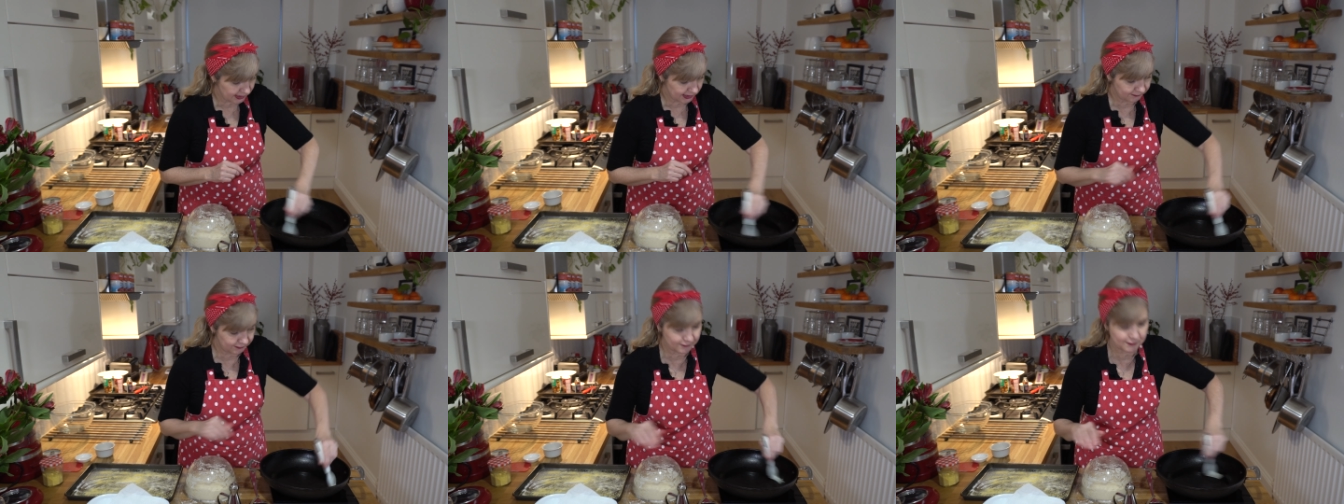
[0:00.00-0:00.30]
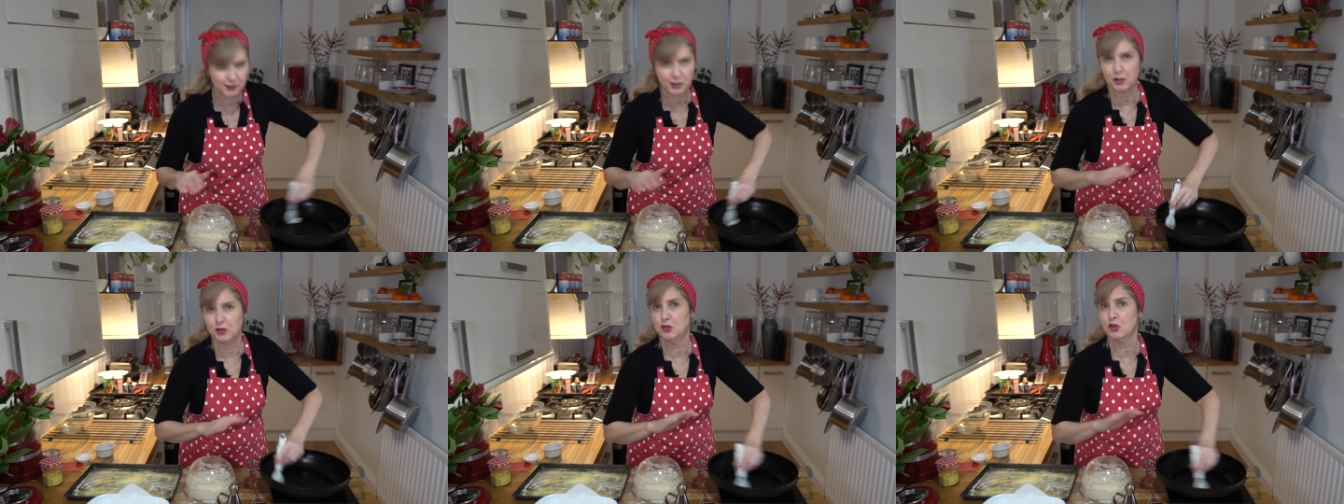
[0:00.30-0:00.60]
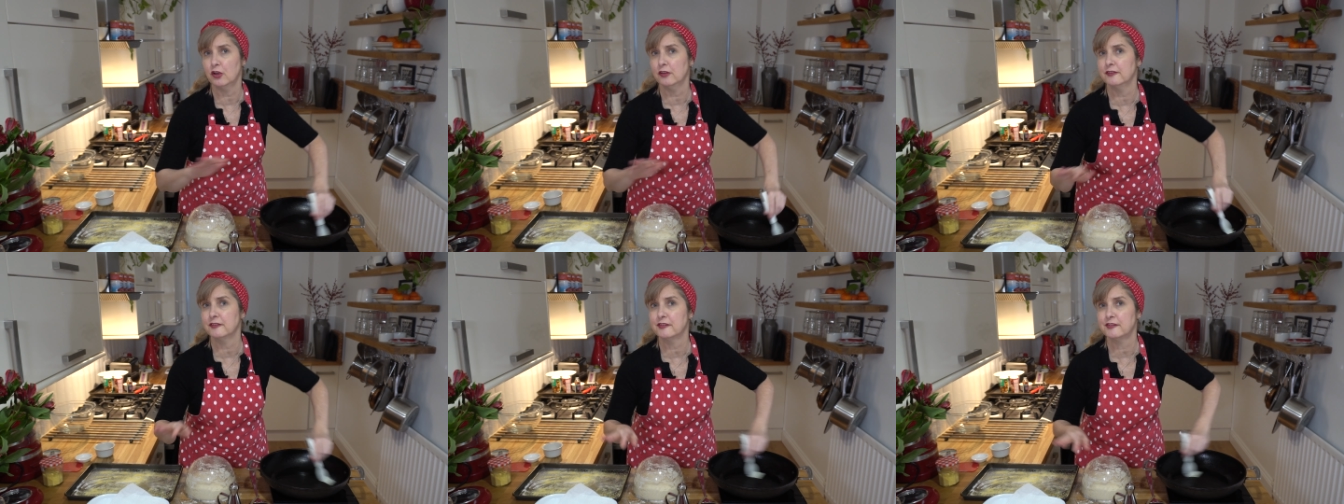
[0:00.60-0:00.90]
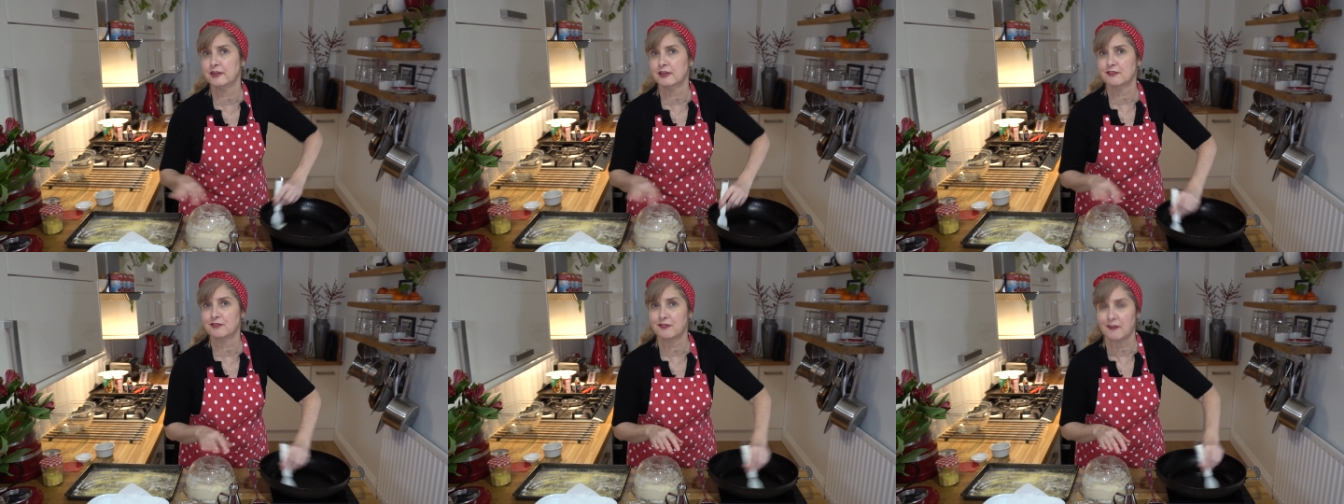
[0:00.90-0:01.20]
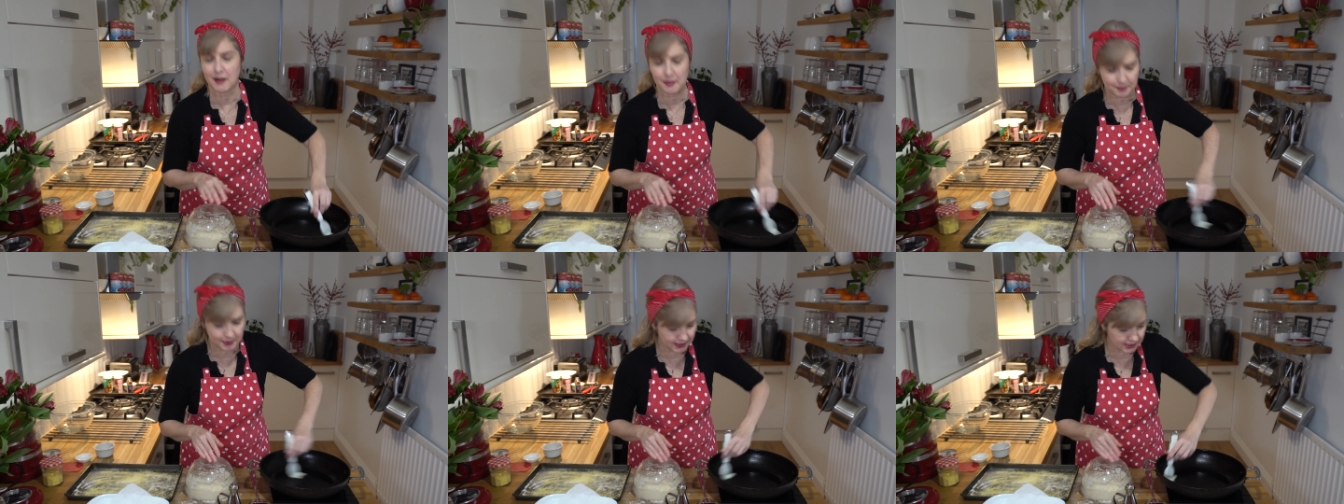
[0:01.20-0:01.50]
If you've got a non-stick
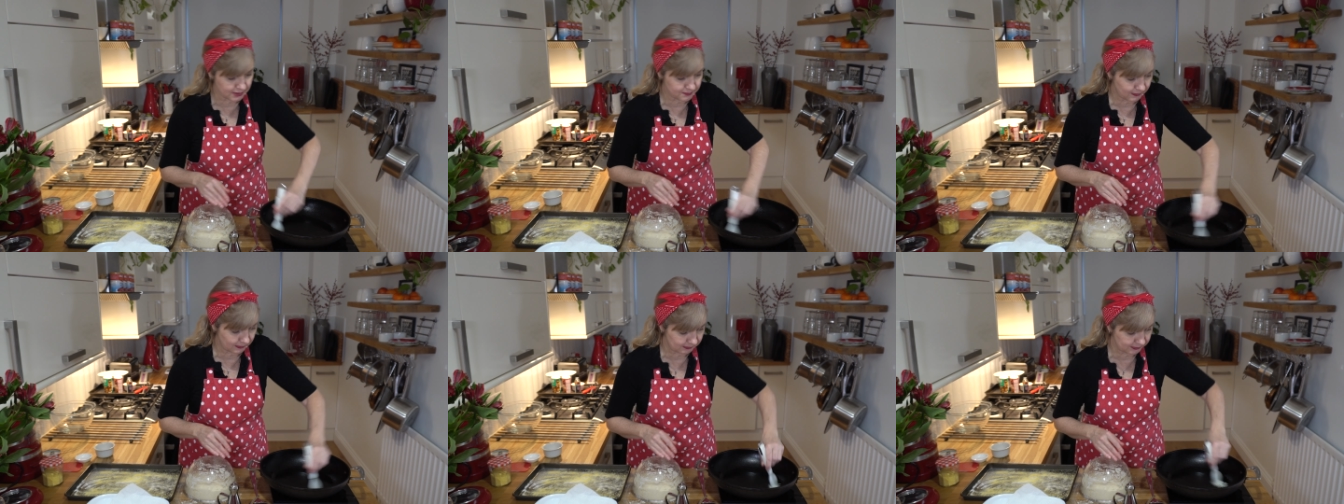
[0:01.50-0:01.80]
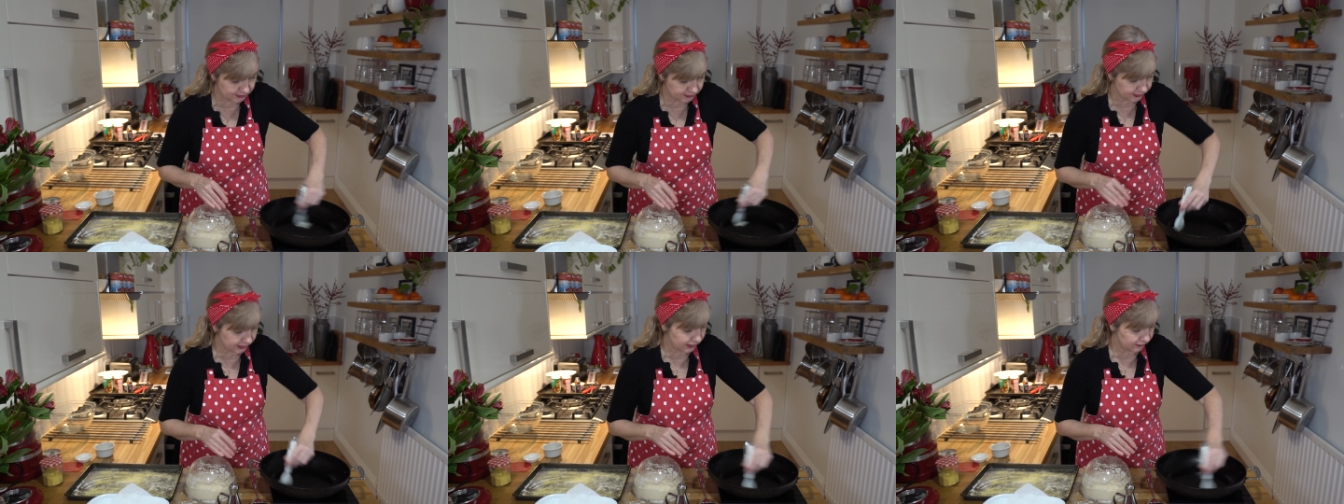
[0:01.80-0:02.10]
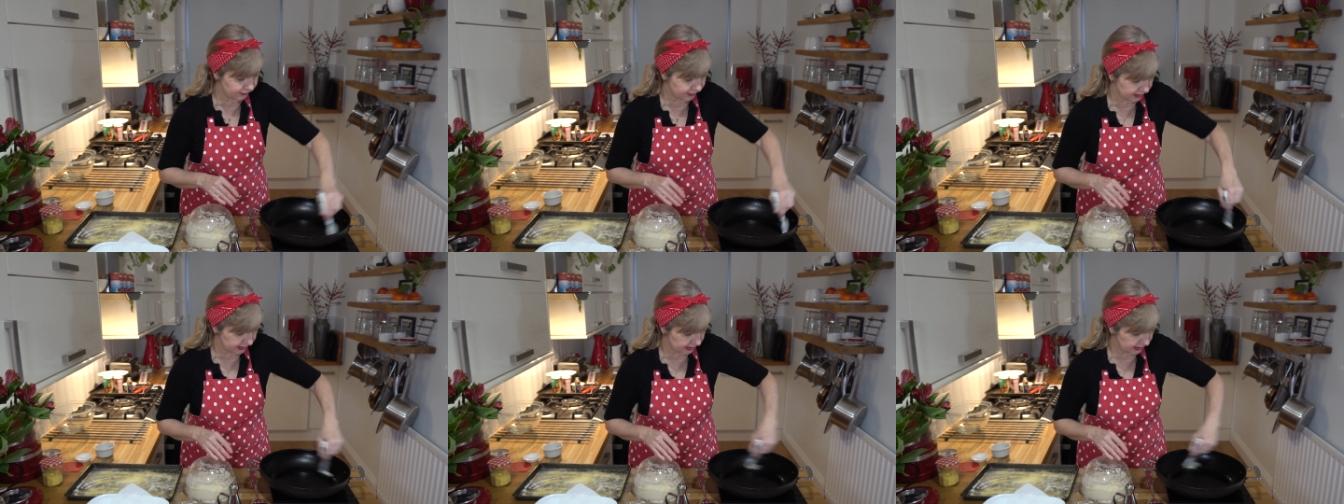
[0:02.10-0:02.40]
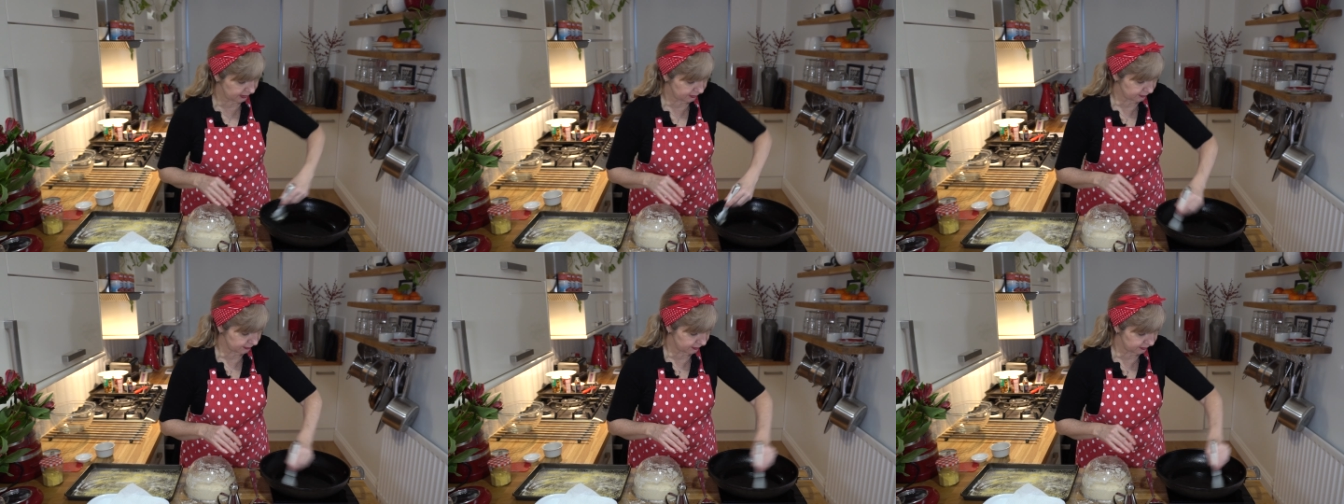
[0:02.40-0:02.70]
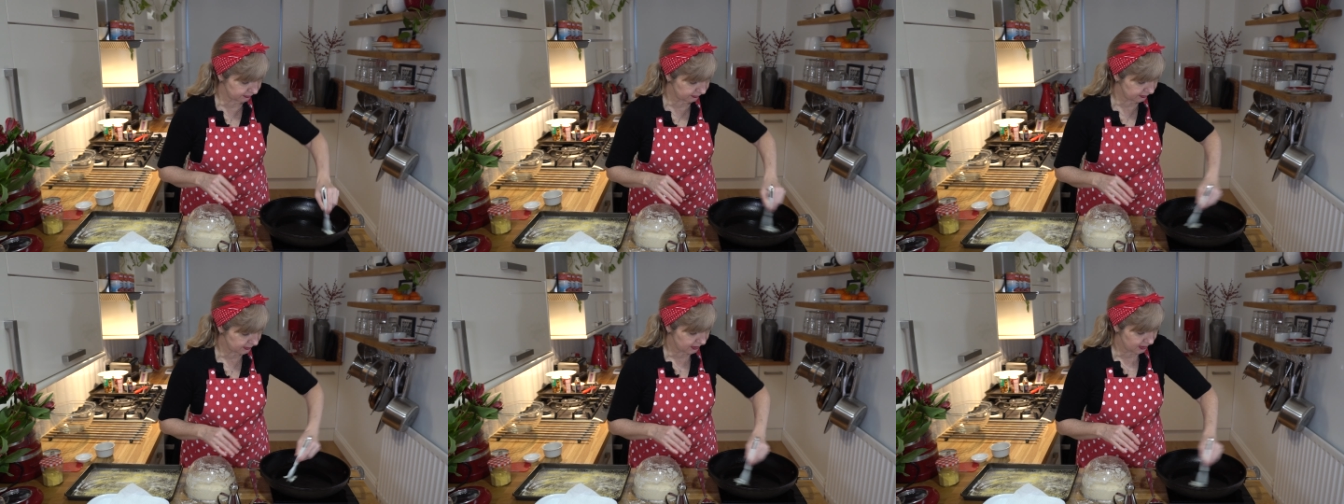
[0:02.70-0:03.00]
fry pan, you probably don't even need
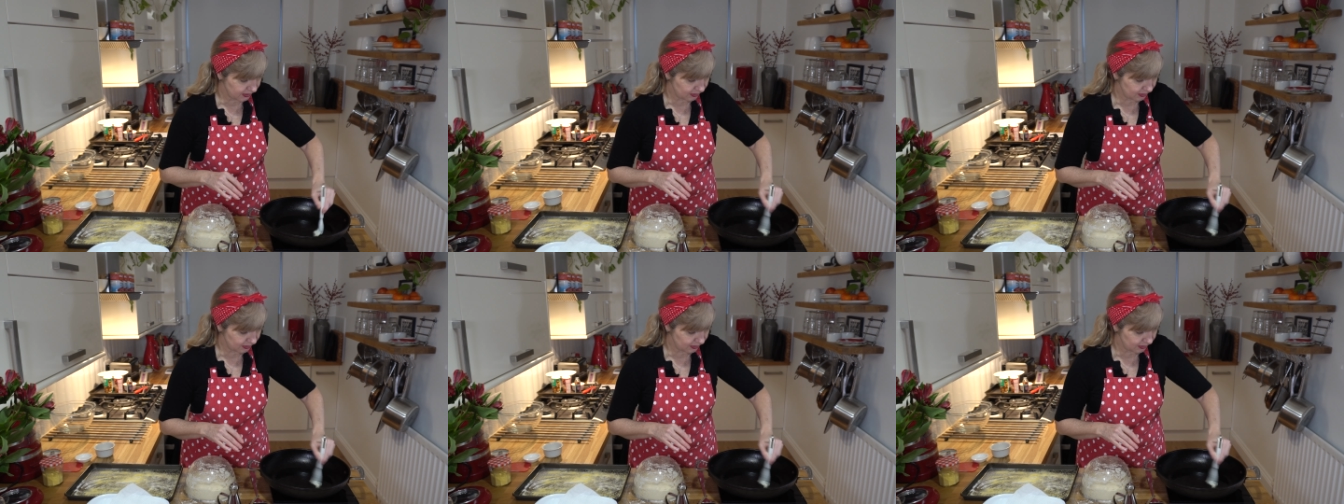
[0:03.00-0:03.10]
oil,